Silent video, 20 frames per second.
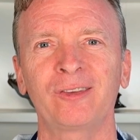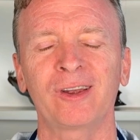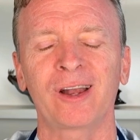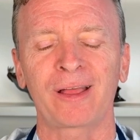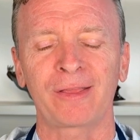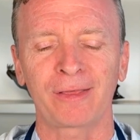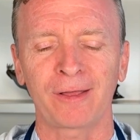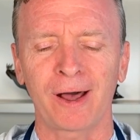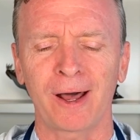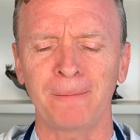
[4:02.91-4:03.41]
And I
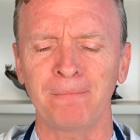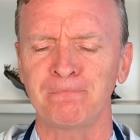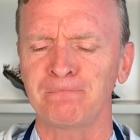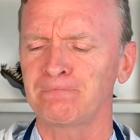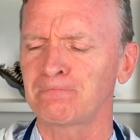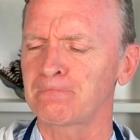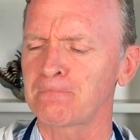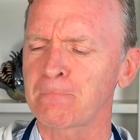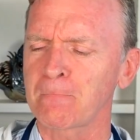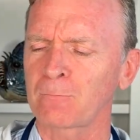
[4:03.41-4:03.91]
thought,
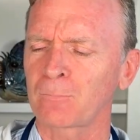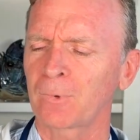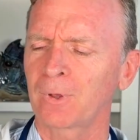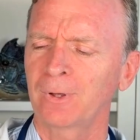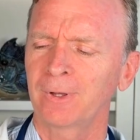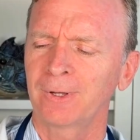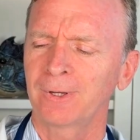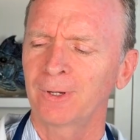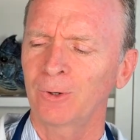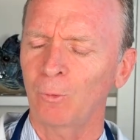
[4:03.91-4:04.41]

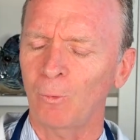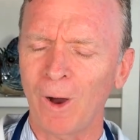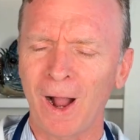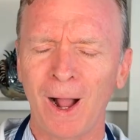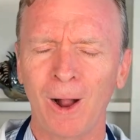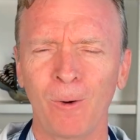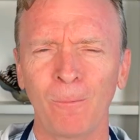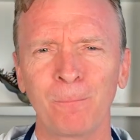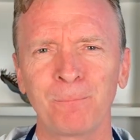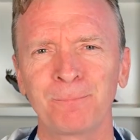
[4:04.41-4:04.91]

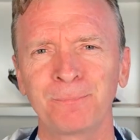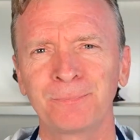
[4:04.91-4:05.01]
wow,